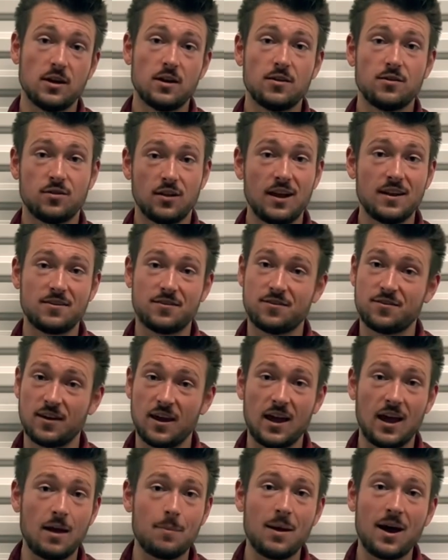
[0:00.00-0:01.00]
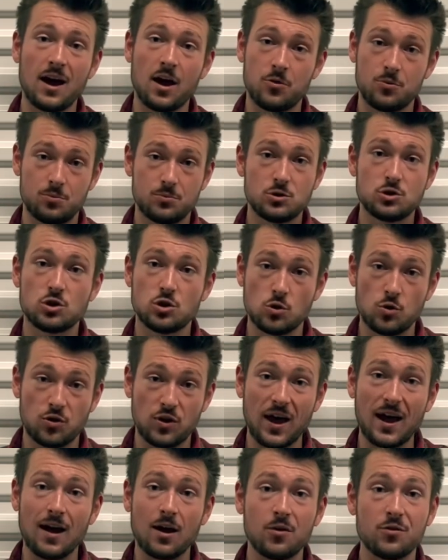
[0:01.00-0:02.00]
So let's say about
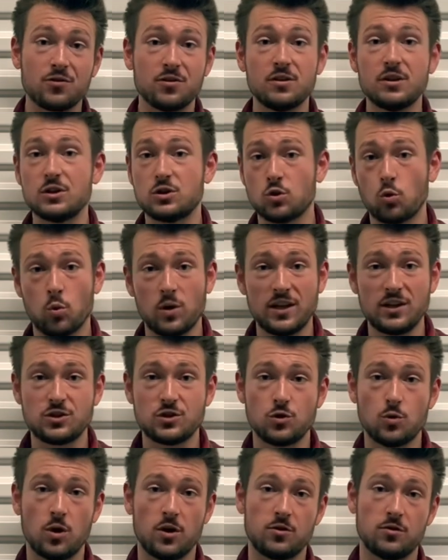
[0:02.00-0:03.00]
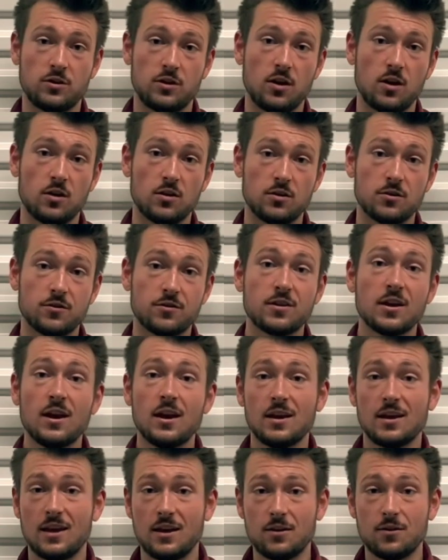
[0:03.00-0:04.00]
$2,000, $2,200,
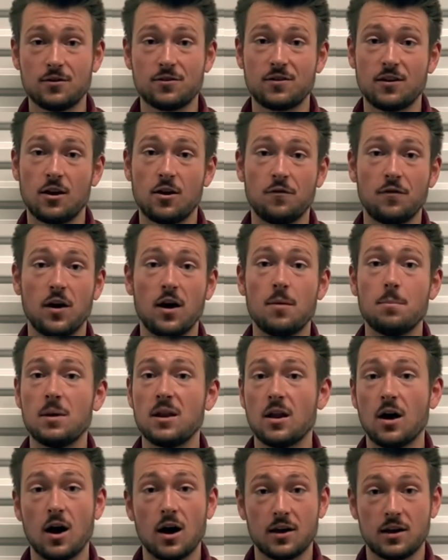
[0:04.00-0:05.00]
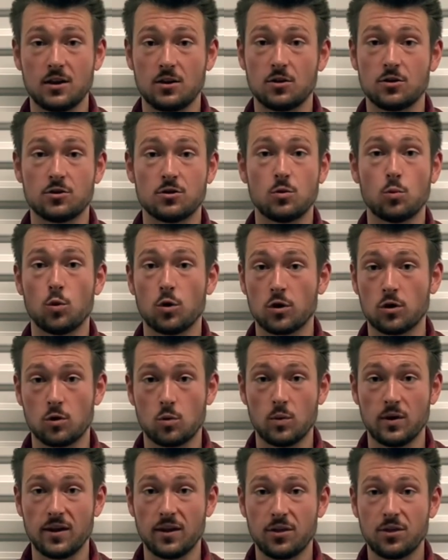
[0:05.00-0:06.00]
get yourself a monocular to work
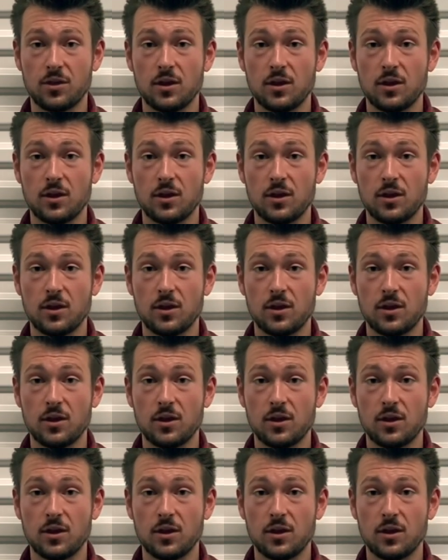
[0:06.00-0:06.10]
with.